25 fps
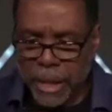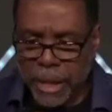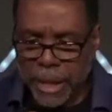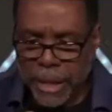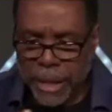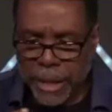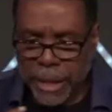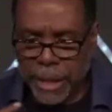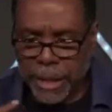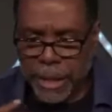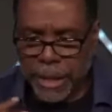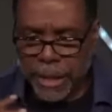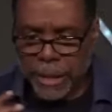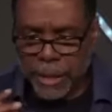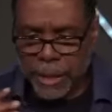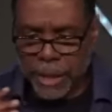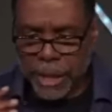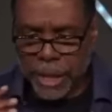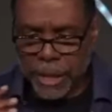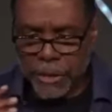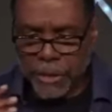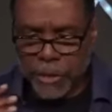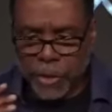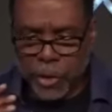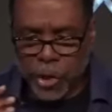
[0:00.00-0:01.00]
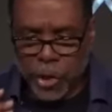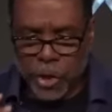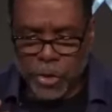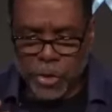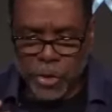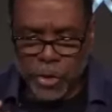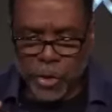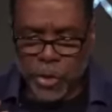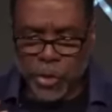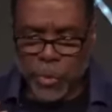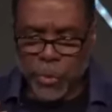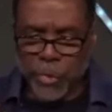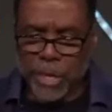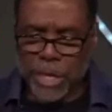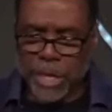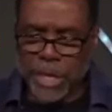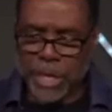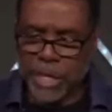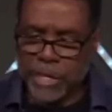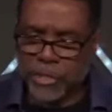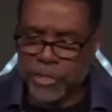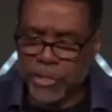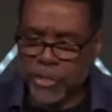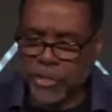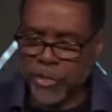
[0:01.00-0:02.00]
in the Greek,
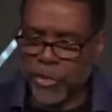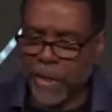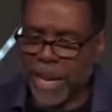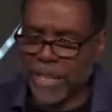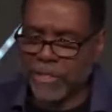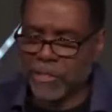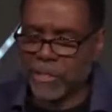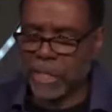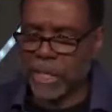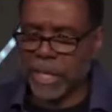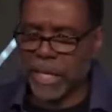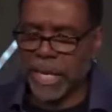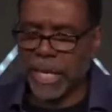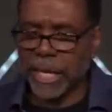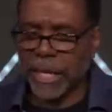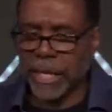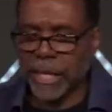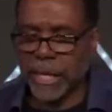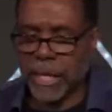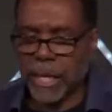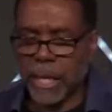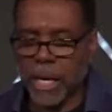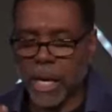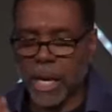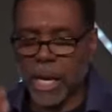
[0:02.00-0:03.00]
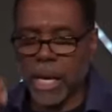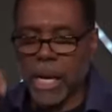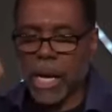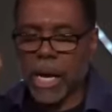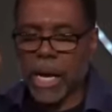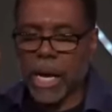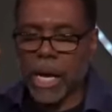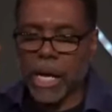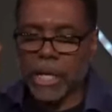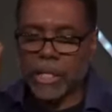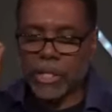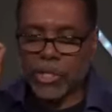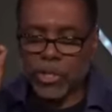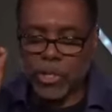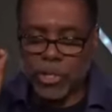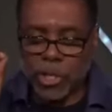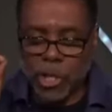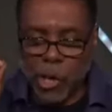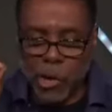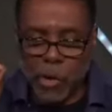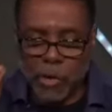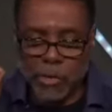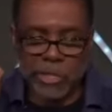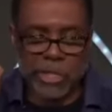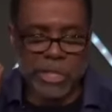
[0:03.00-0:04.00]
it's translated
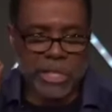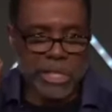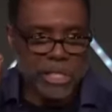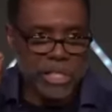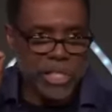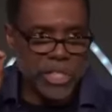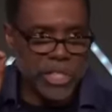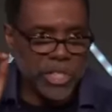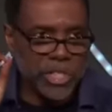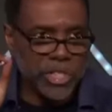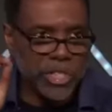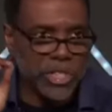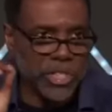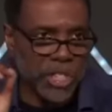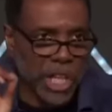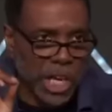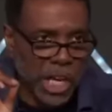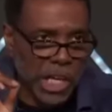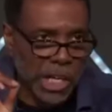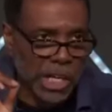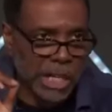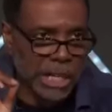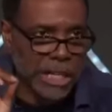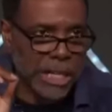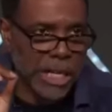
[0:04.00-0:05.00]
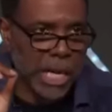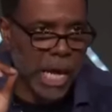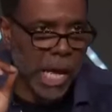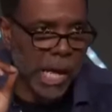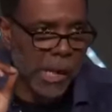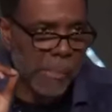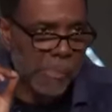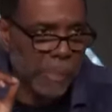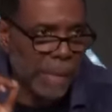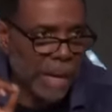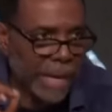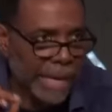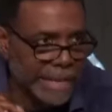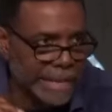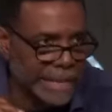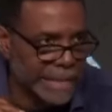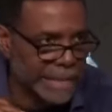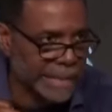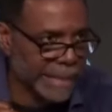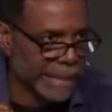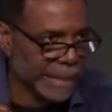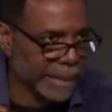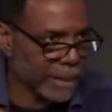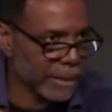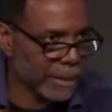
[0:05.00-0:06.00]
adult son placing.